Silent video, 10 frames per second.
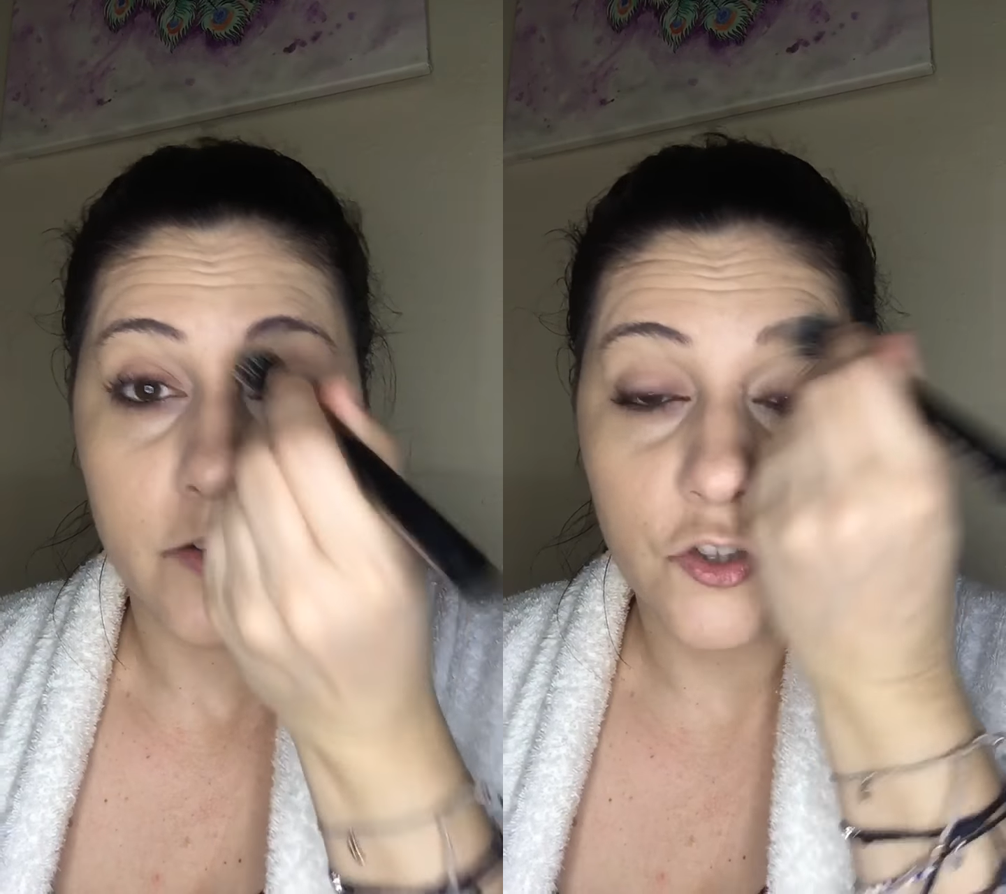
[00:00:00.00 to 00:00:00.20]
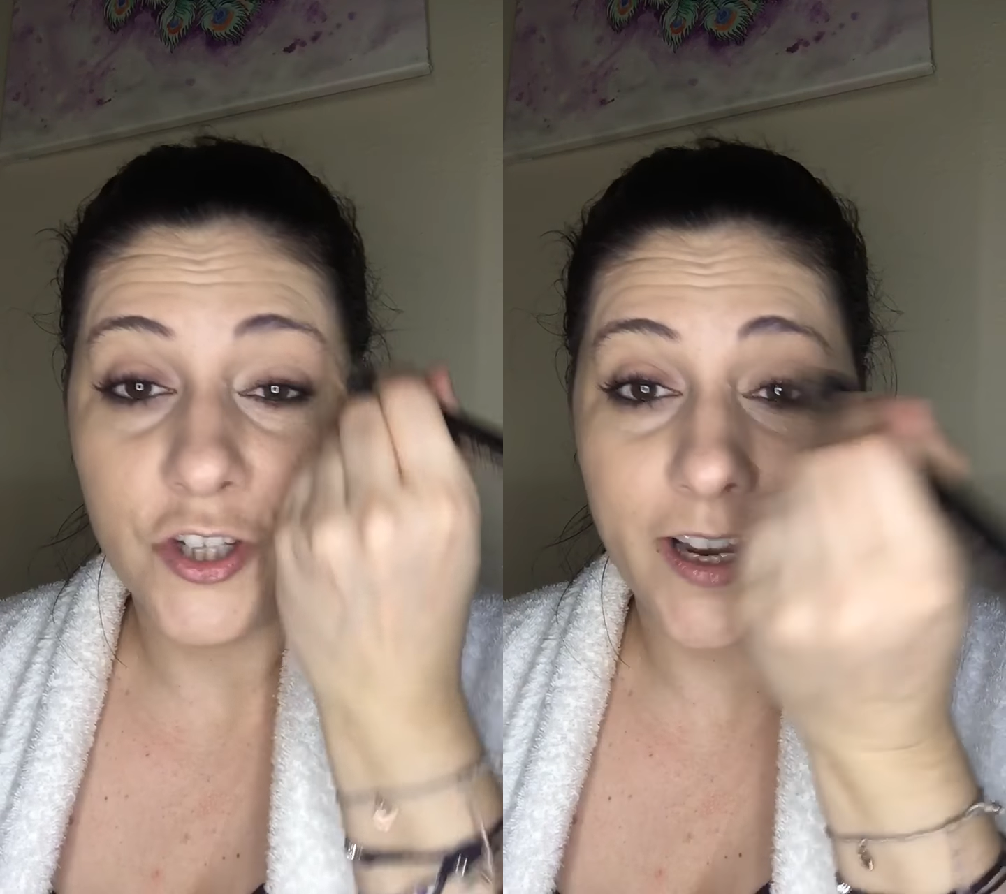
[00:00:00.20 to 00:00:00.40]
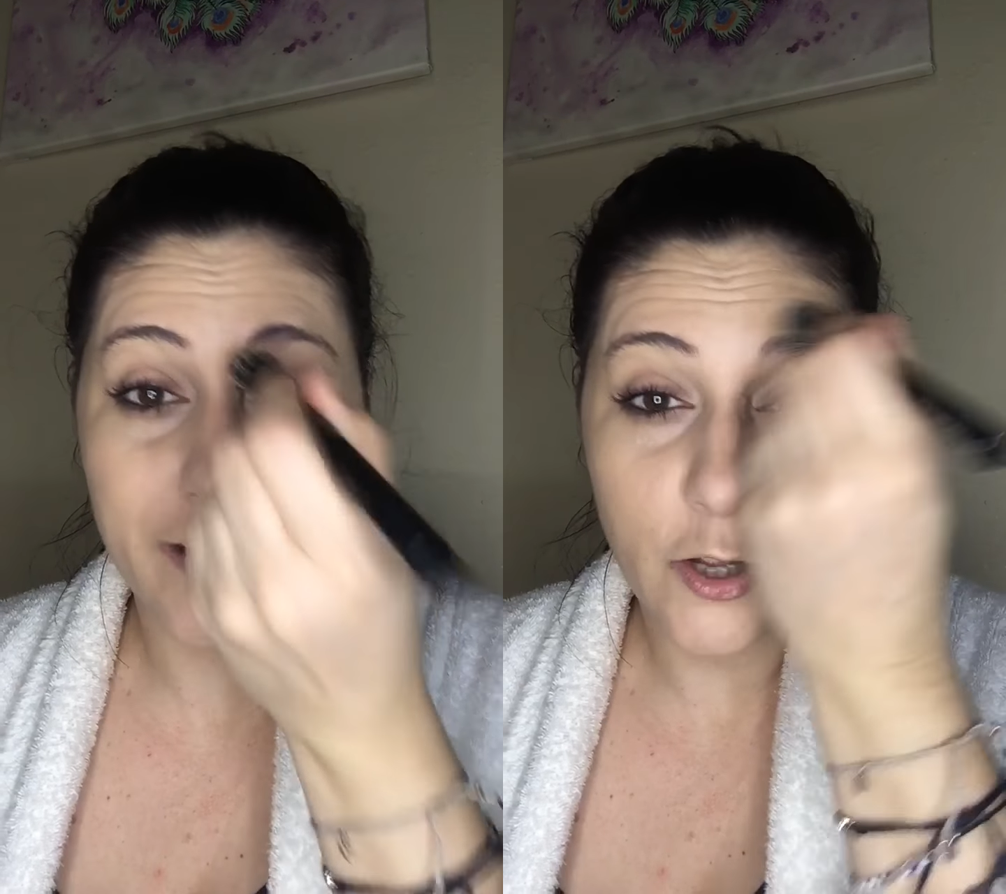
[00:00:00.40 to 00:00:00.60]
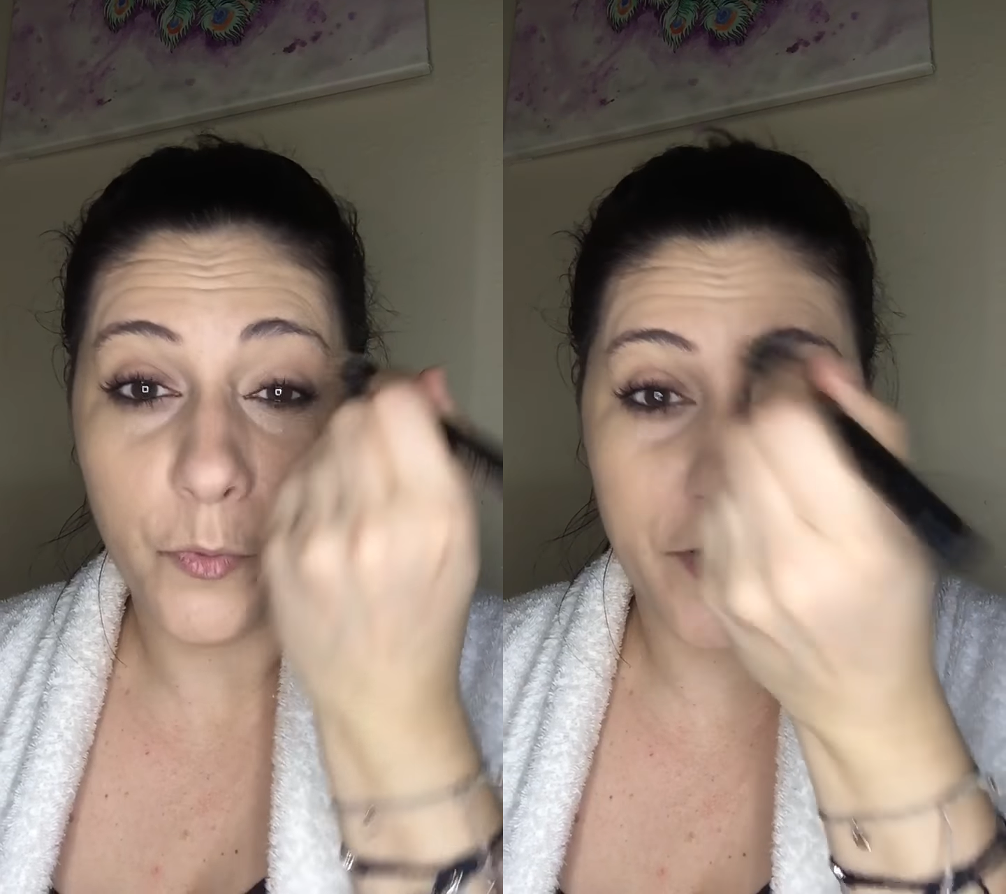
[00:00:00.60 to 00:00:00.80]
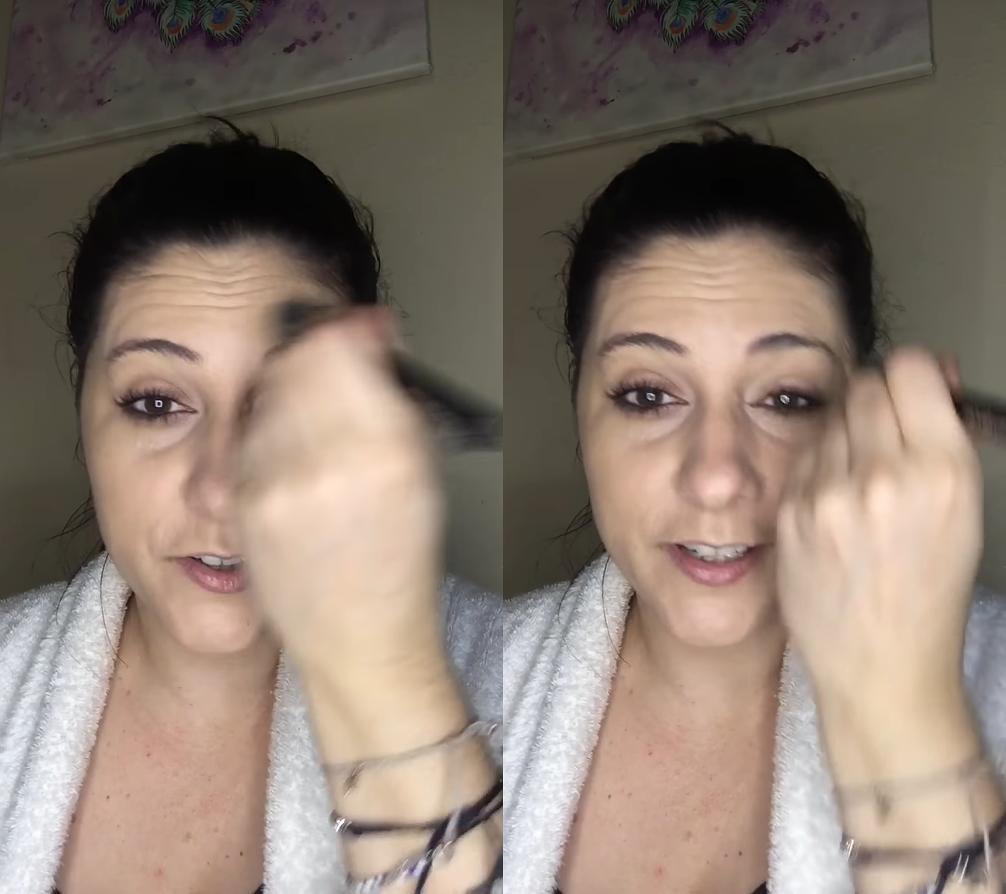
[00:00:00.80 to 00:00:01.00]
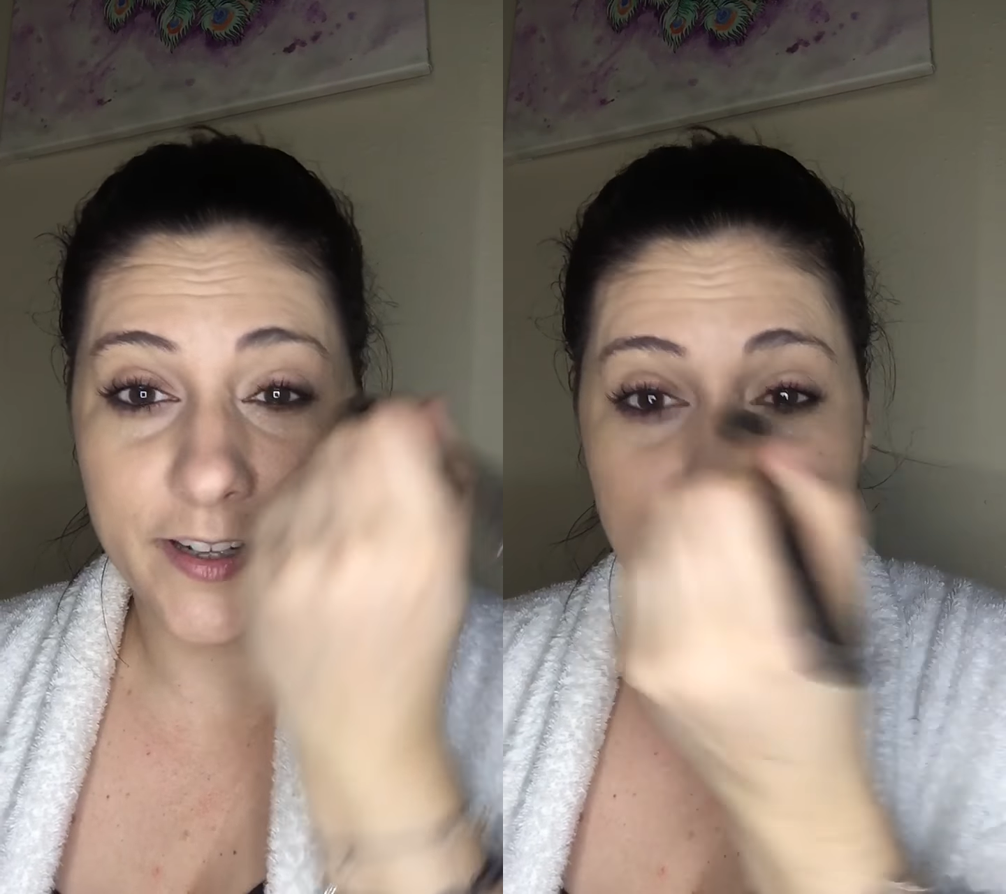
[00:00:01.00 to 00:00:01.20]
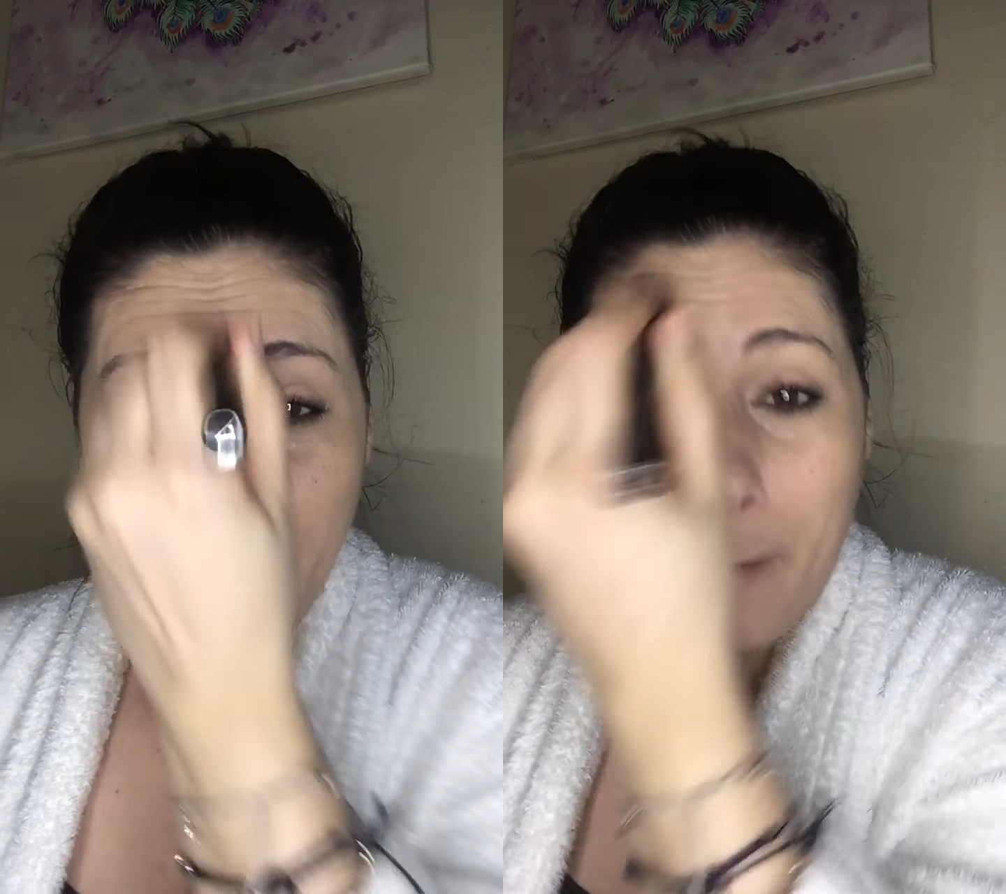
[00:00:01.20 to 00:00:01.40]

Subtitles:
J-Lo wears it,